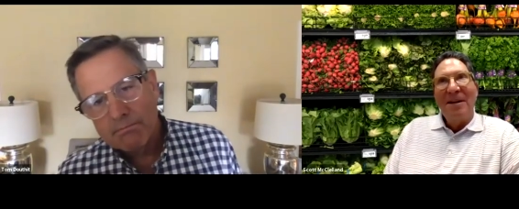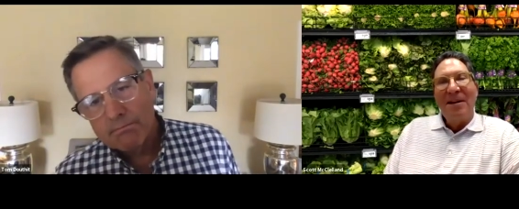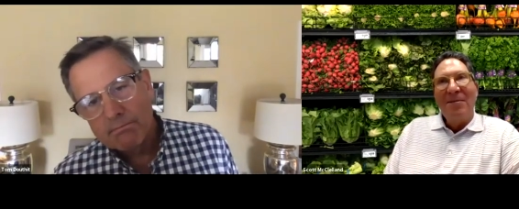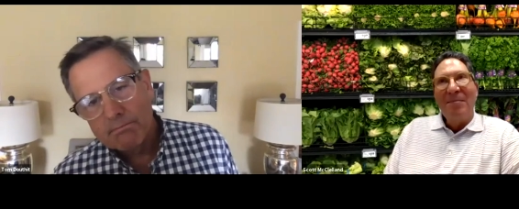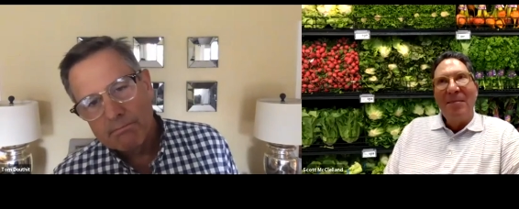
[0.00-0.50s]

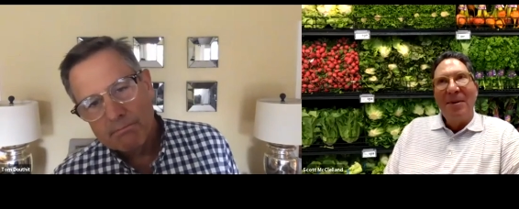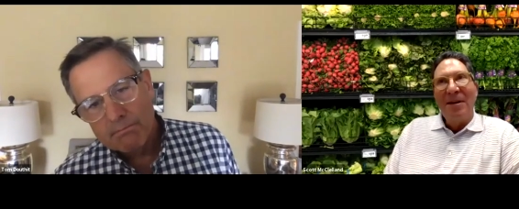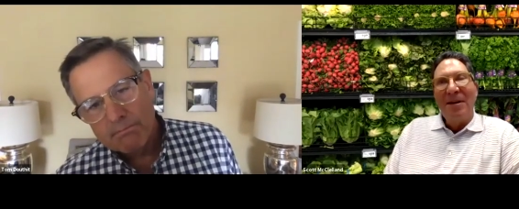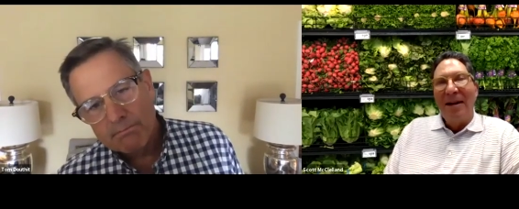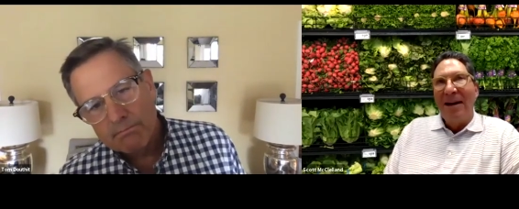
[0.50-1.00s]
Speaker 1: Um,
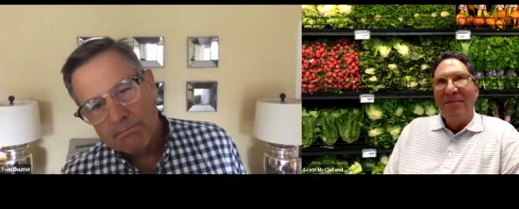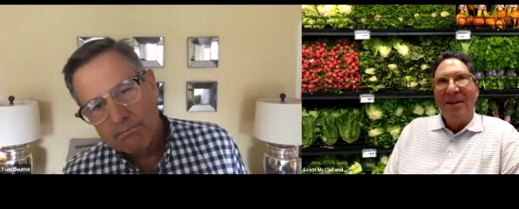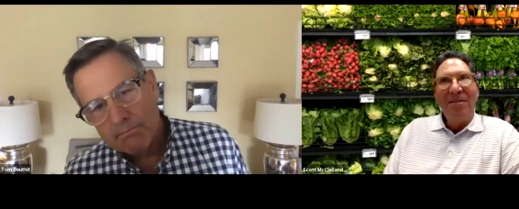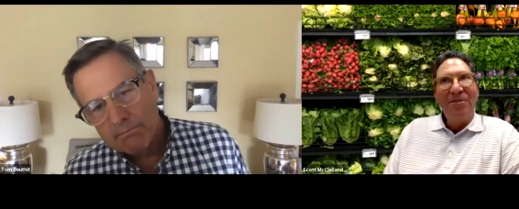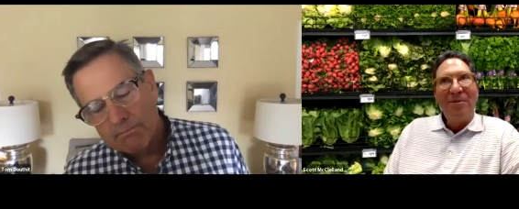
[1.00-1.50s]
uh,
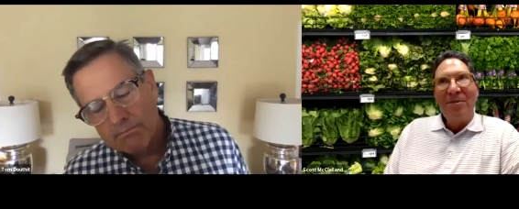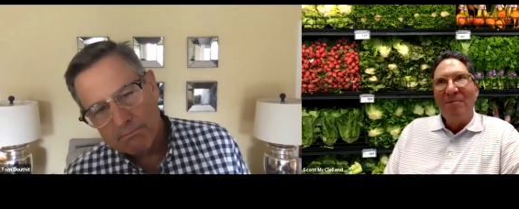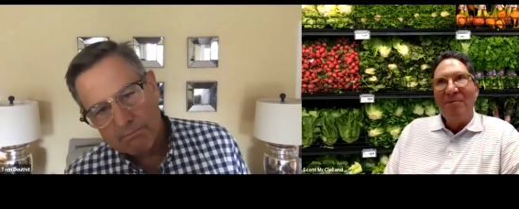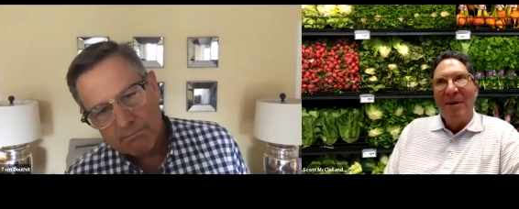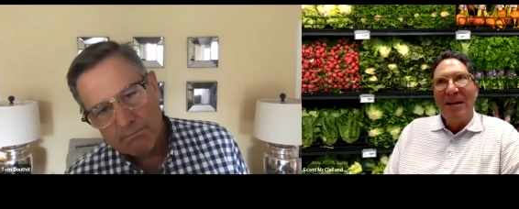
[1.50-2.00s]
I've gone through
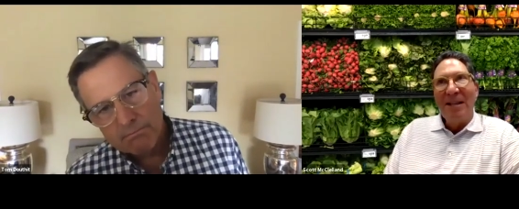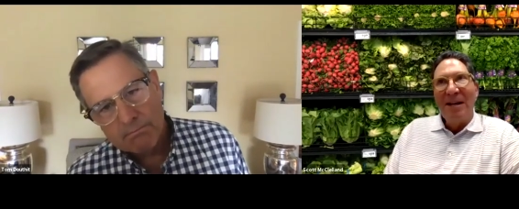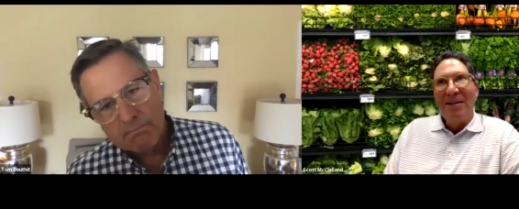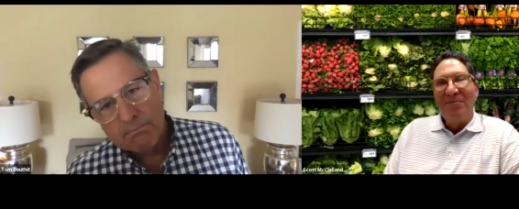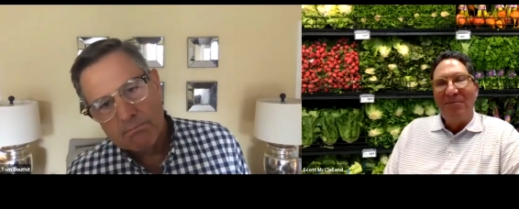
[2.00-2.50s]
them in my
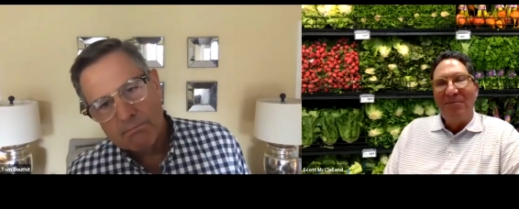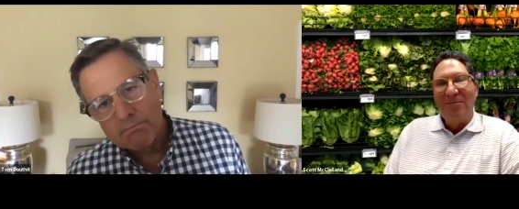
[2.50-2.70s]
life.